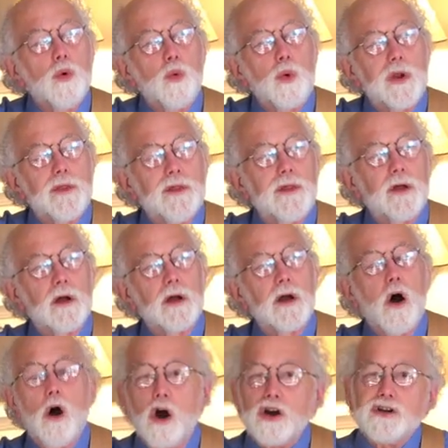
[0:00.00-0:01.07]
with
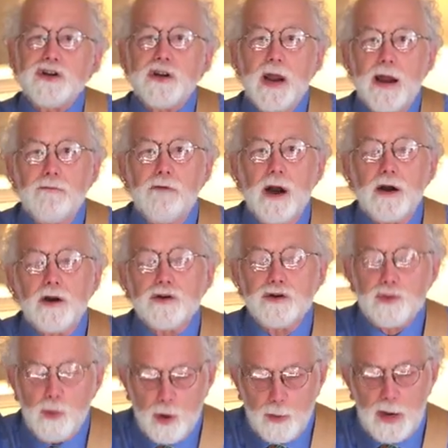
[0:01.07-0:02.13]
RCA
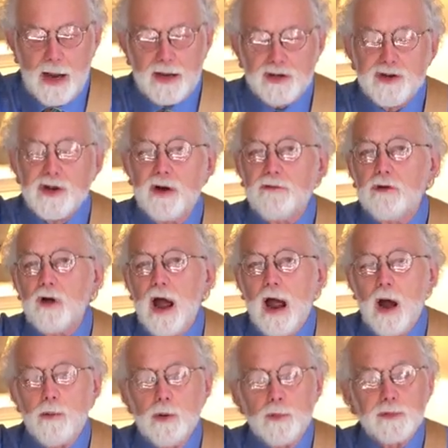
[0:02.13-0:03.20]
Records, where we had several
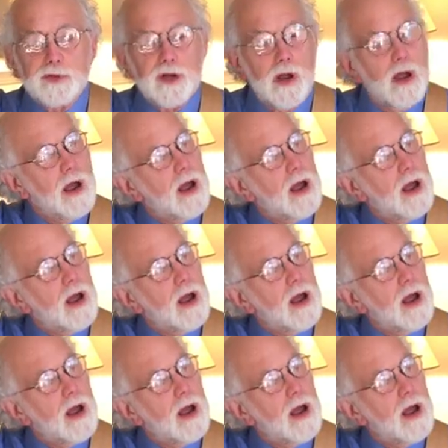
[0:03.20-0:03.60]
albums.